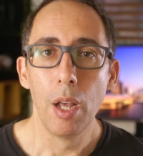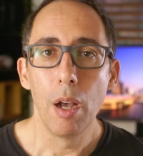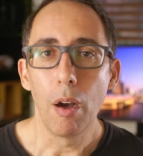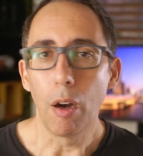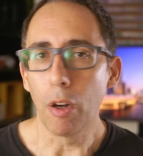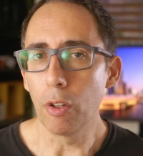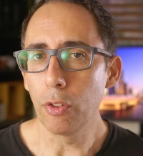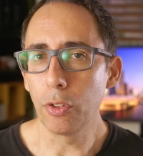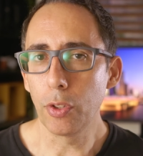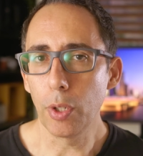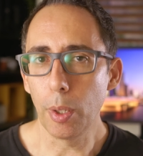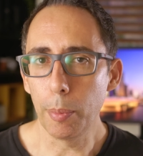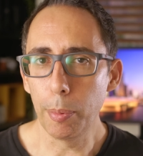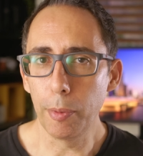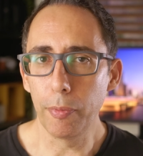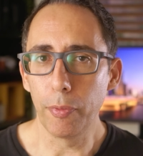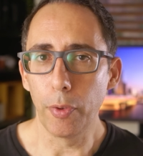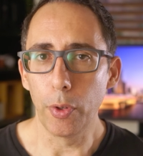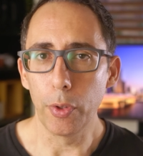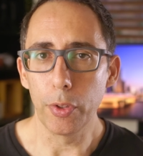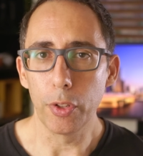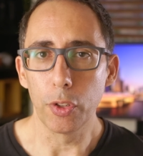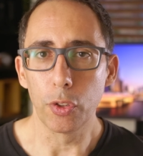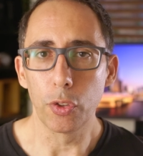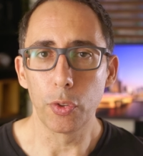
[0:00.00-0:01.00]
On top of
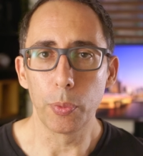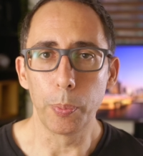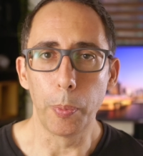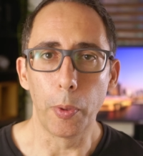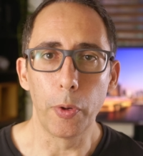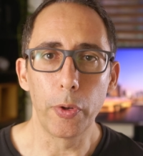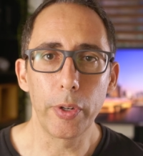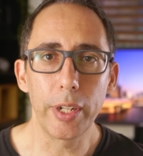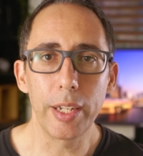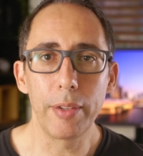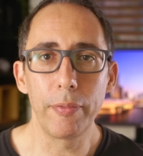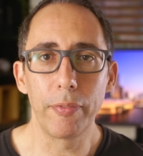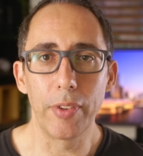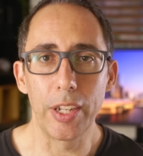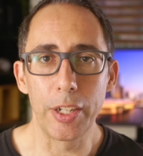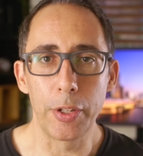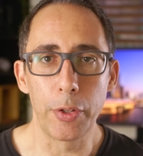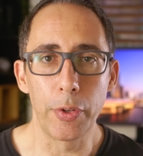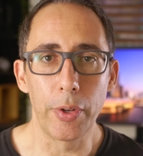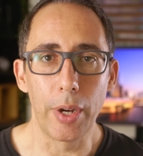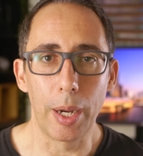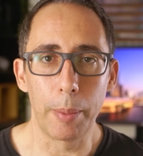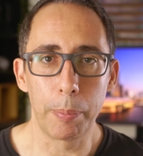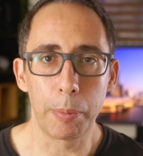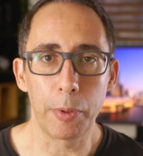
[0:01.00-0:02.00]
all the sporting
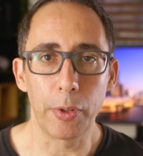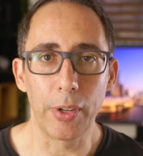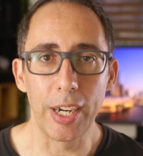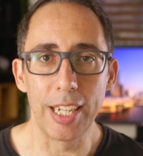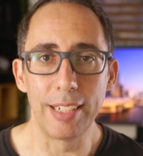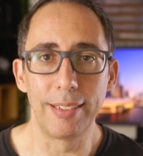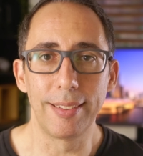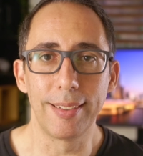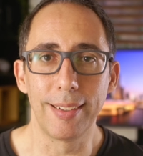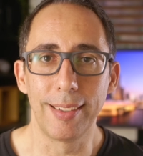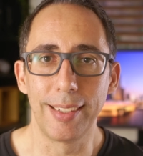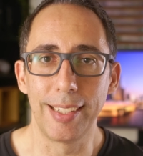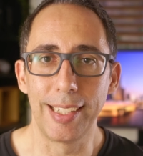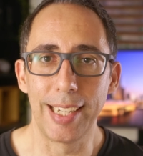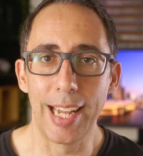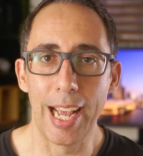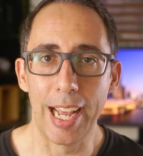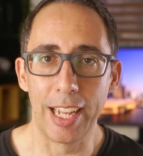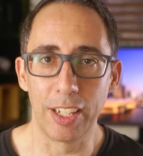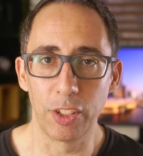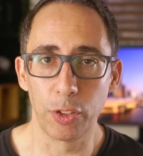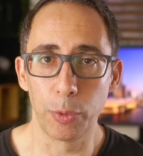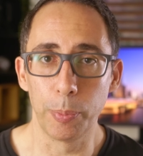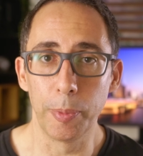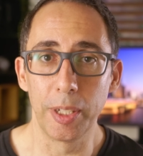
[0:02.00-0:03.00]
venue upgrades and
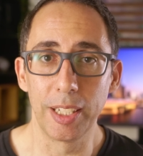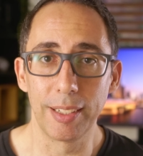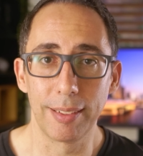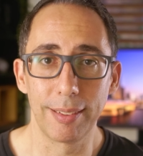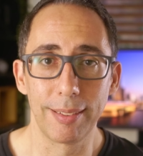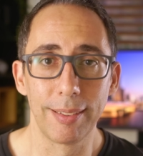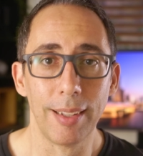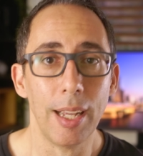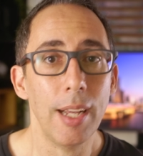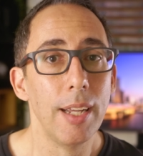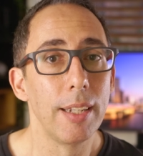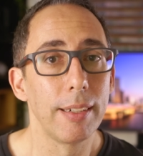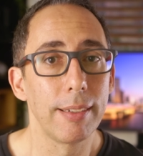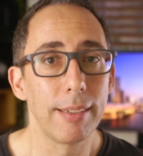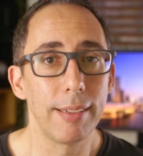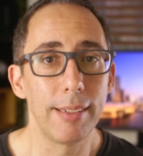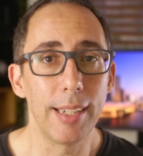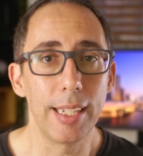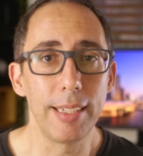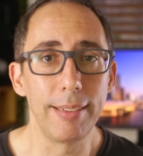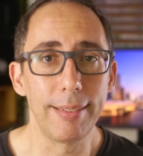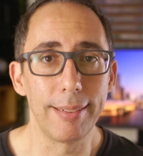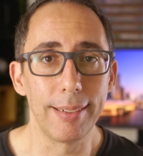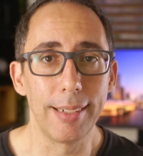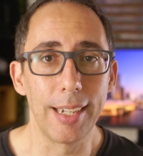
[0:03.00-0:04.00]
enhancements,
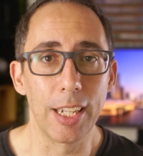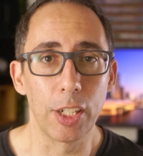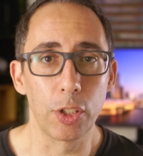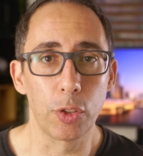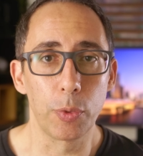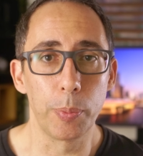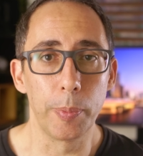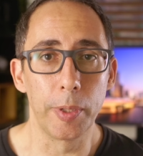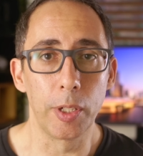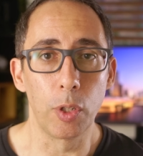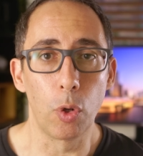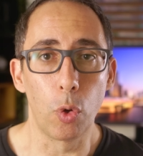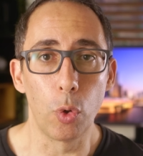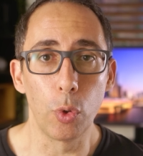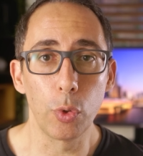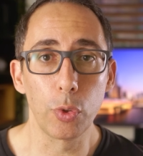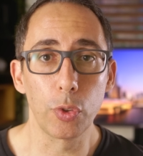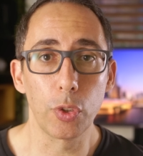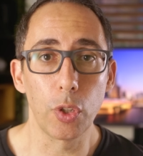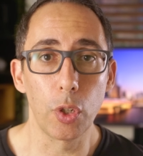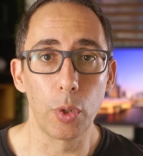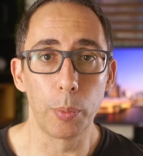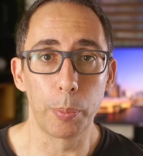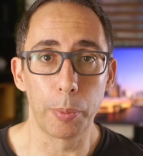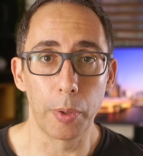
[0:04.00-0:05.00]
today's announcement
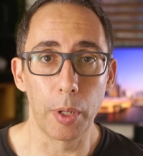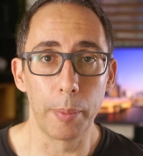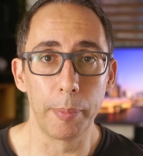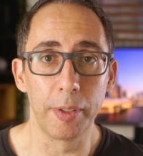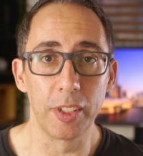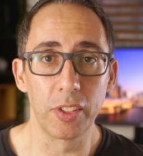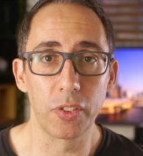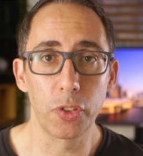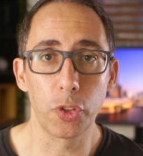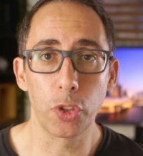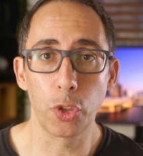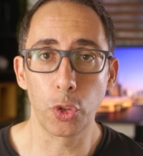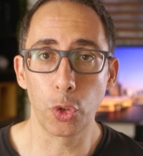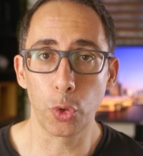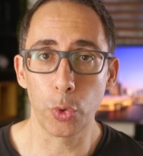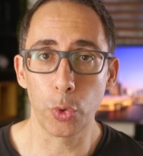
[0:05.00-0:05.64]
also promised